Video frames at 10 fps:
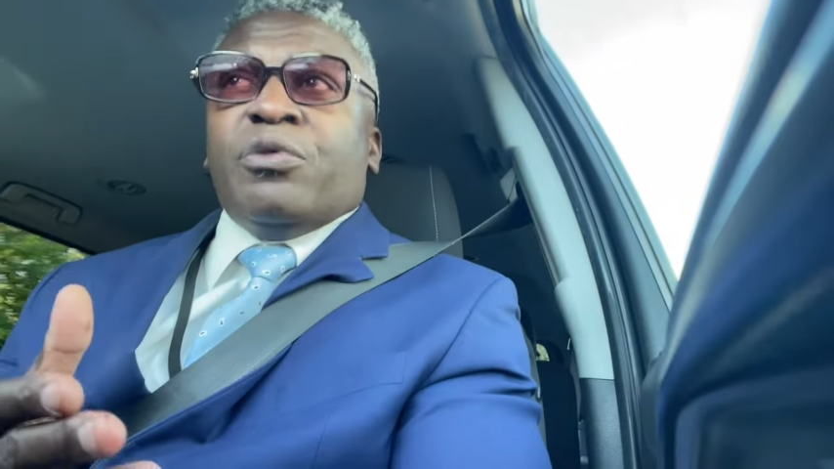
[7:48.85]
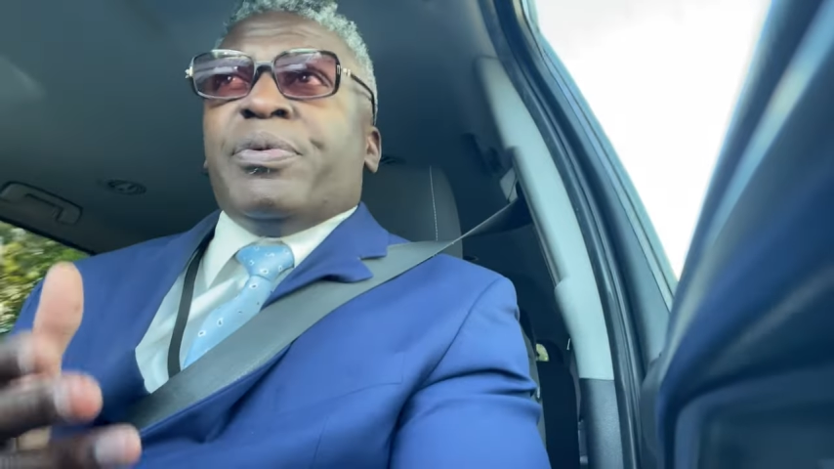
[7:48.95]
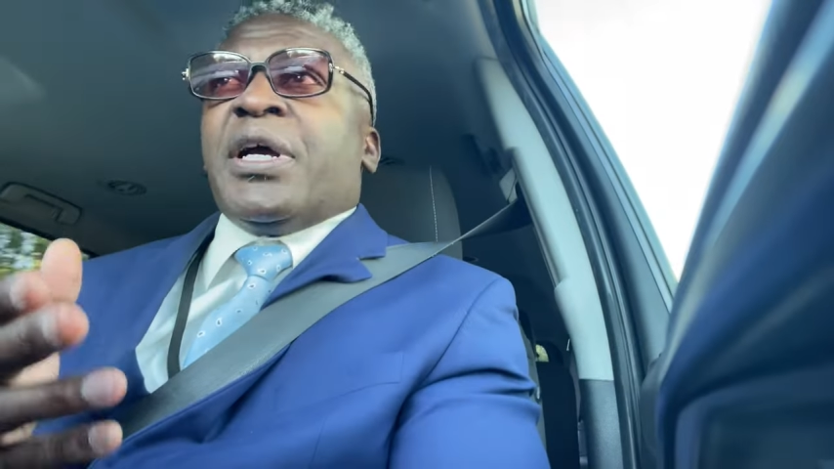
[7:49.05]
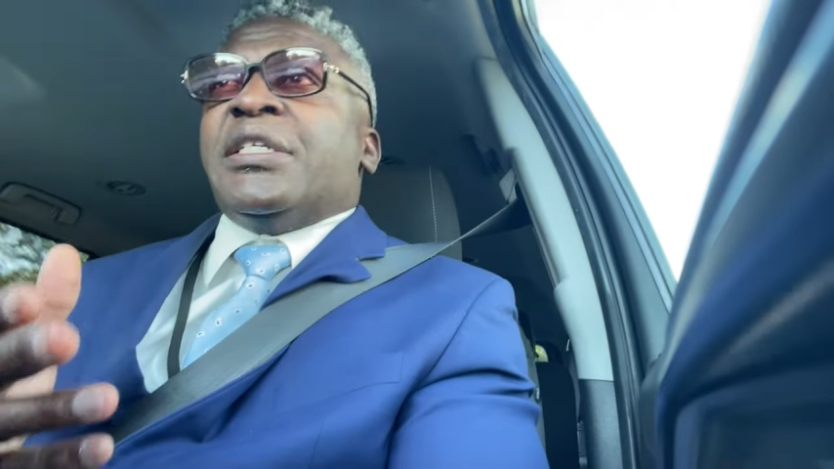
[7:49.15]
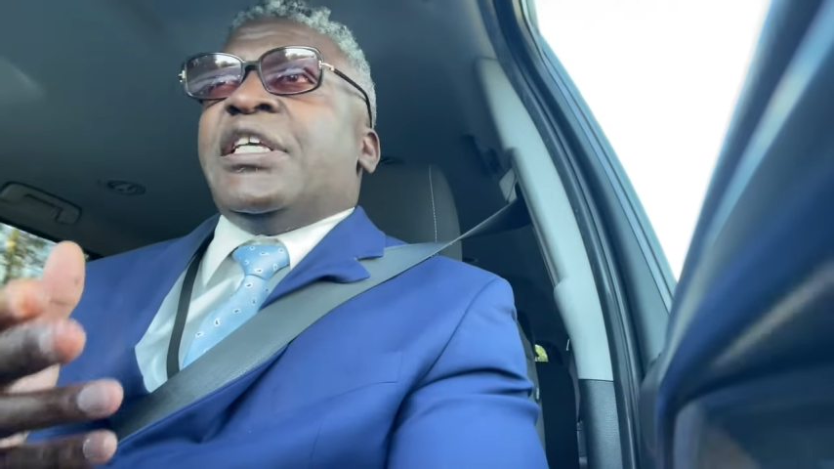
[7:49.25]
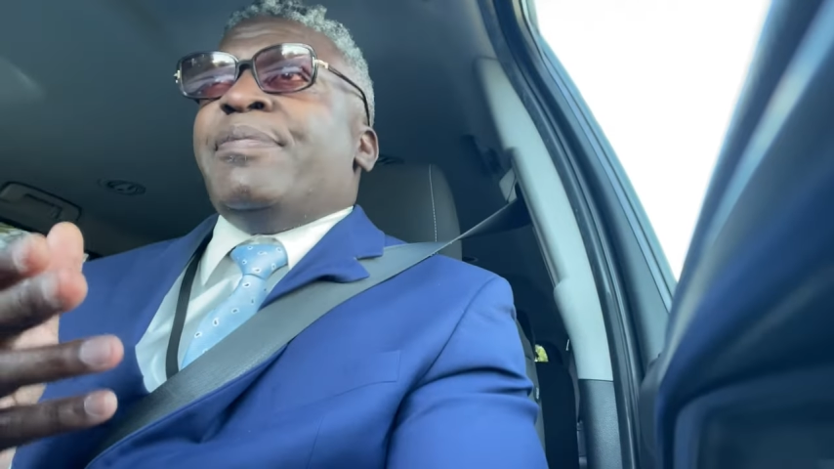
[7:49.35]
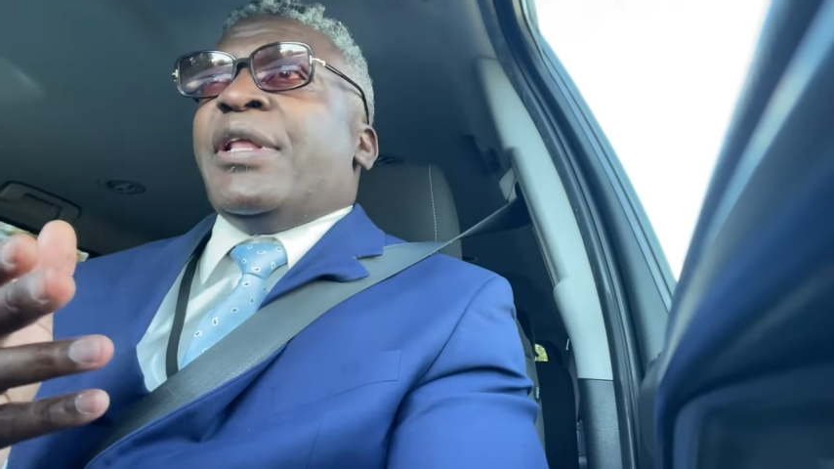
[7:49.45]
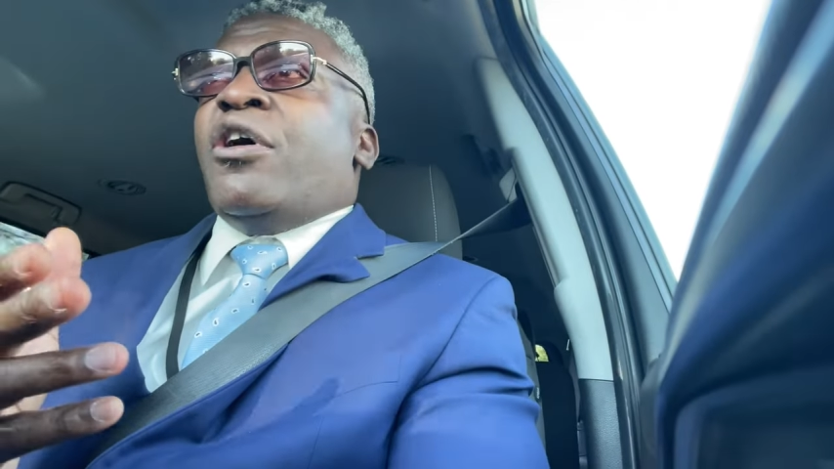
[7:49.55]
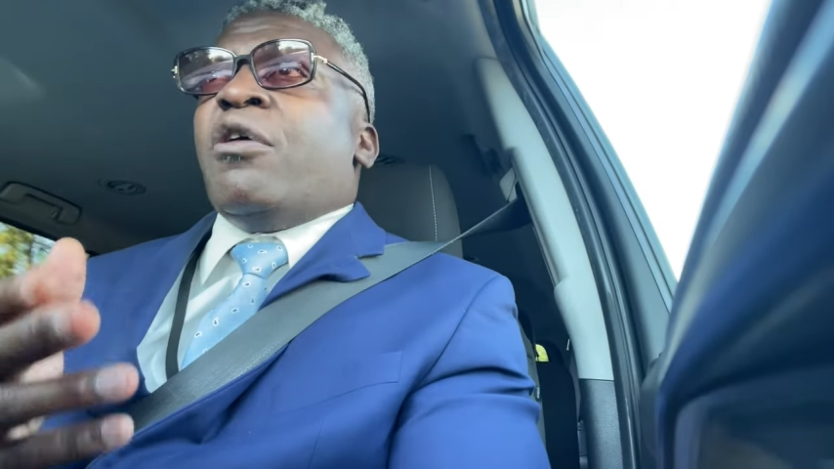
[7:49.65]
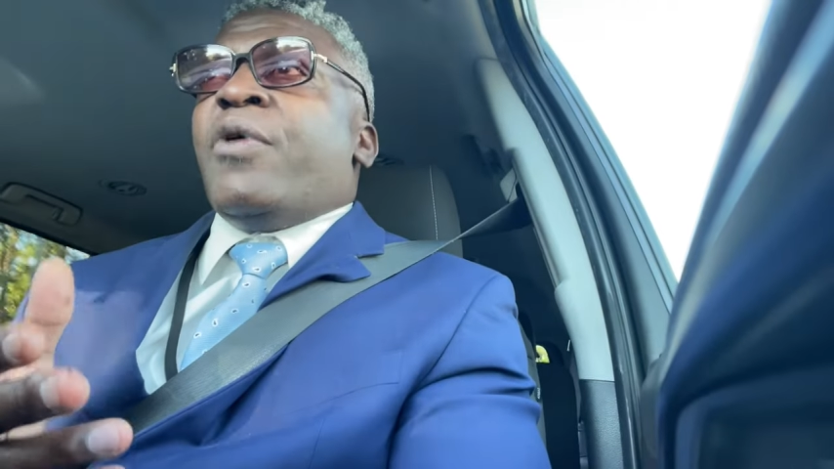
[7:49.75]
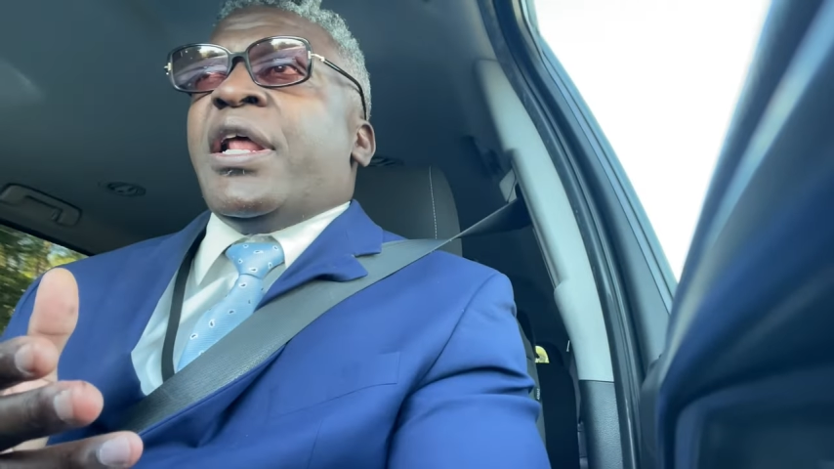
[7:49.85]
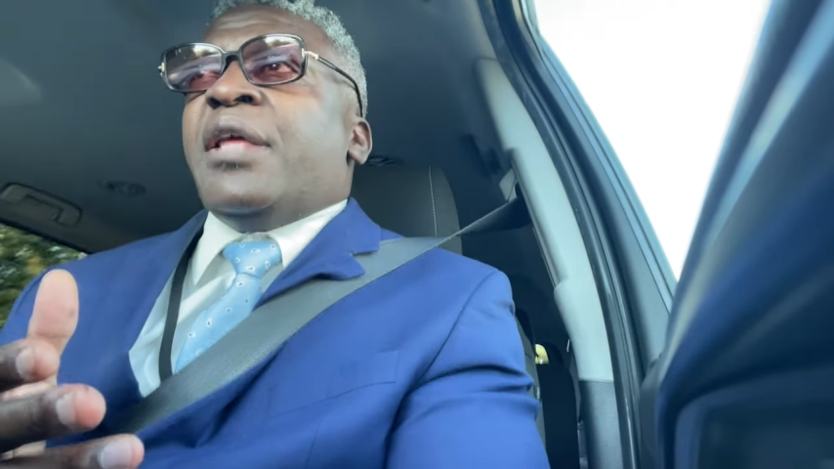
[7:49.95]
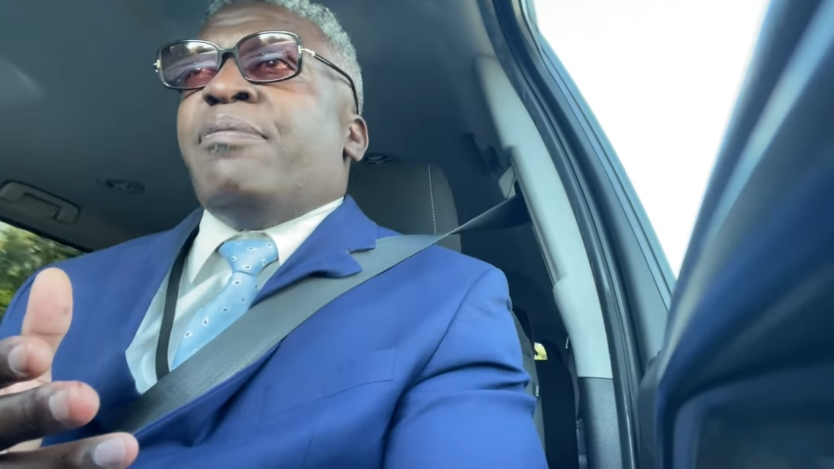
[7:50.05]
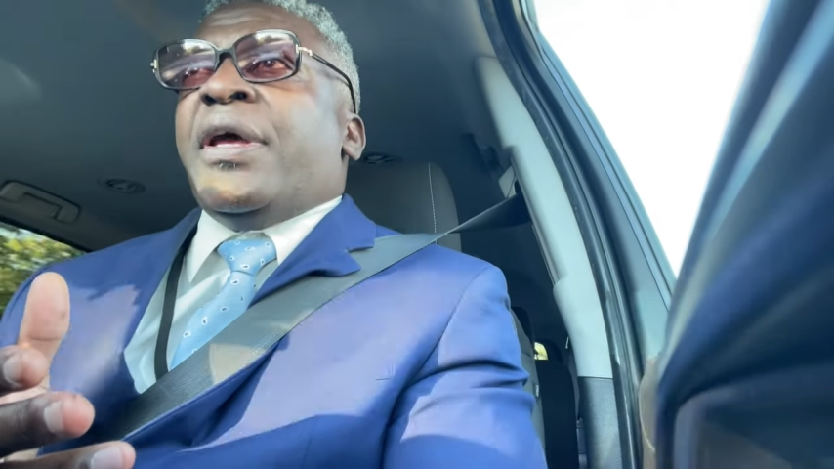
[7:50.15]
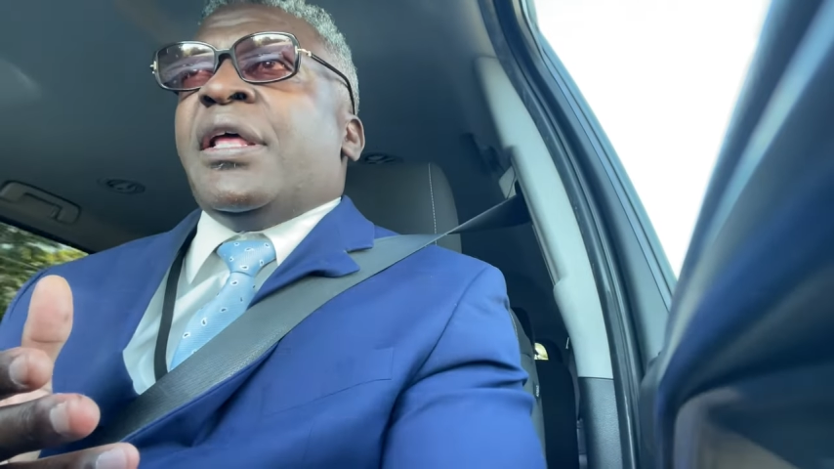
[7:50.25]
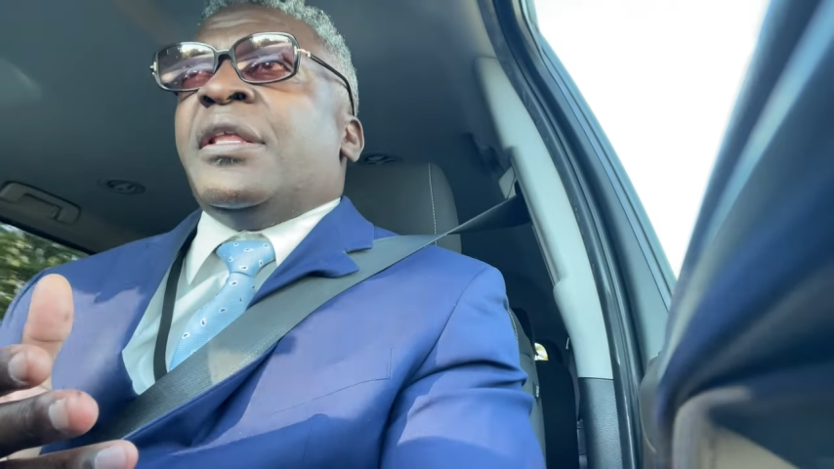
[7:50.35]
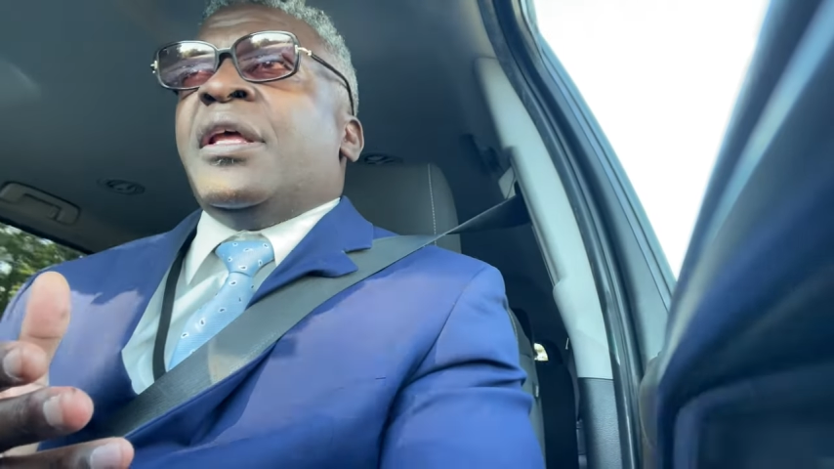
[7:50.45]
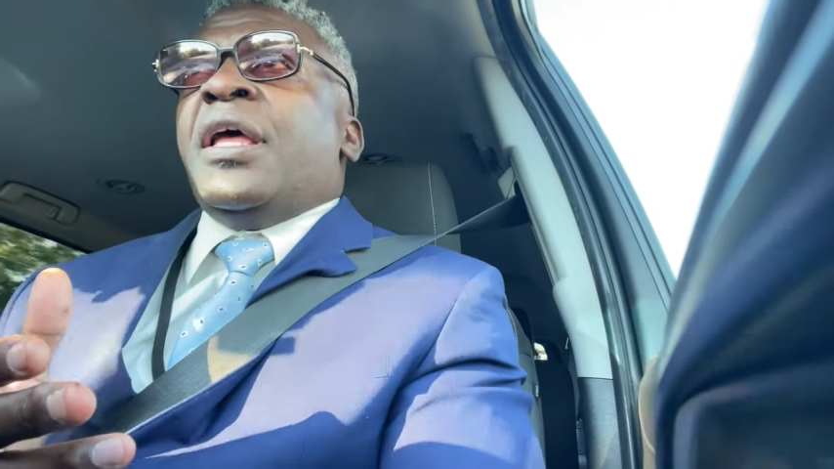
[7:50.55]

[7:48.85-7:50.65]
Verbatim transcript: because he's been already been